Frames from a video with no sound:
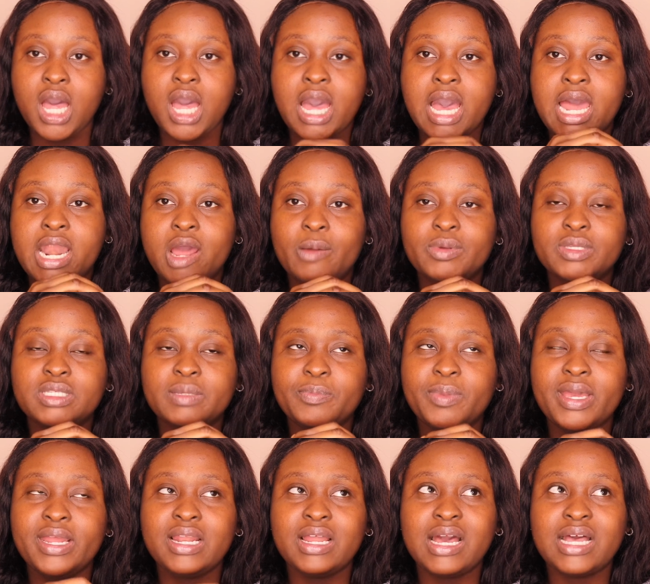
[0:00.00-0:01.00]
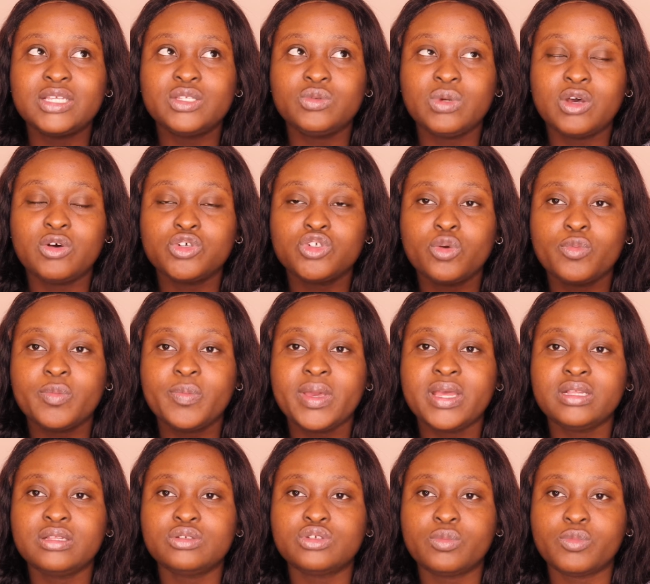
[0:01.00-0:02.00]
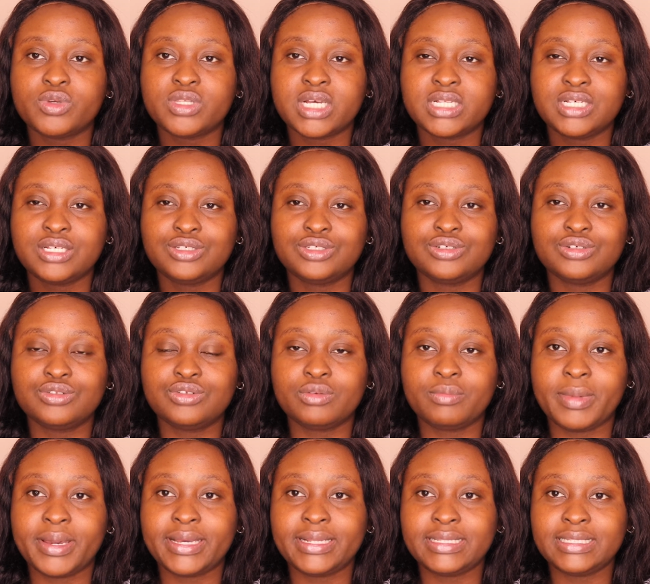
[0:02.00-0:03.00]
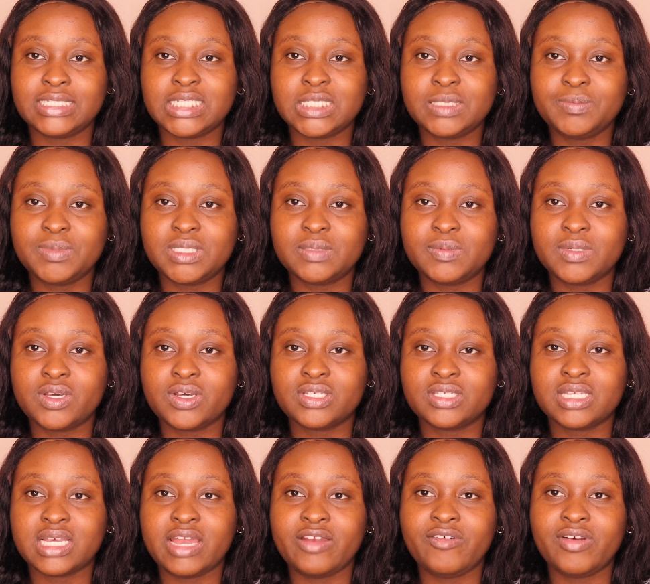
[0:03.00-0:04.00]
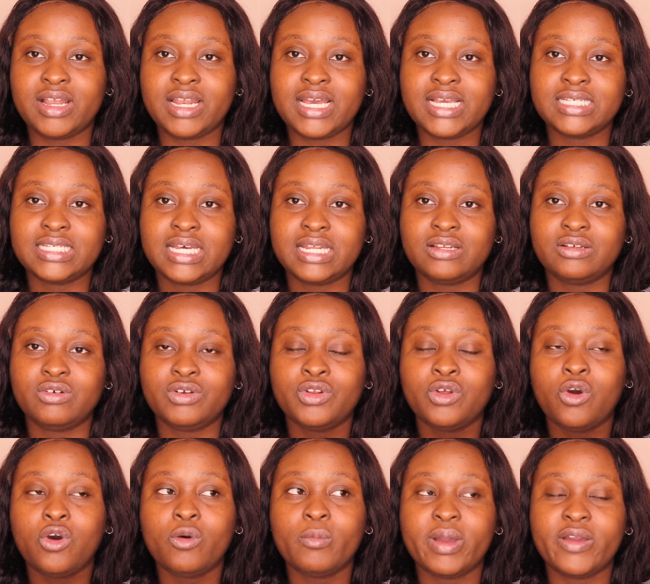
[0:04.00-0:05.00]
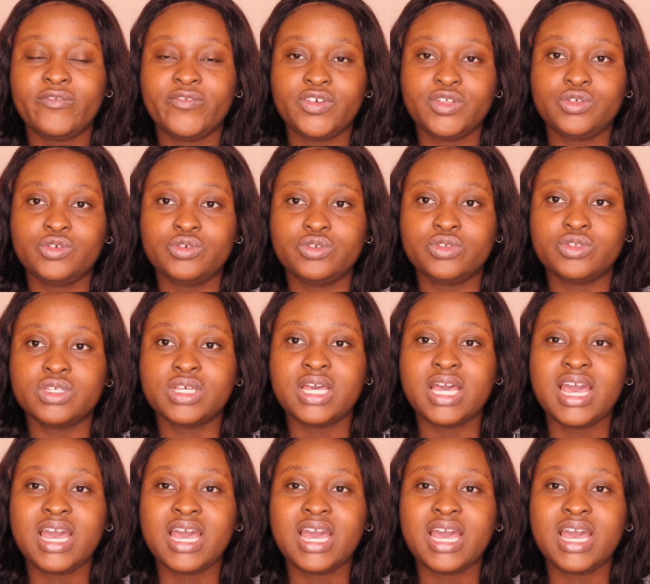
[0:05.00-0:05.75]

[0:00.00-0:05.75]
And I'll also be paying so much attention to my lips, because I realized that in all my videos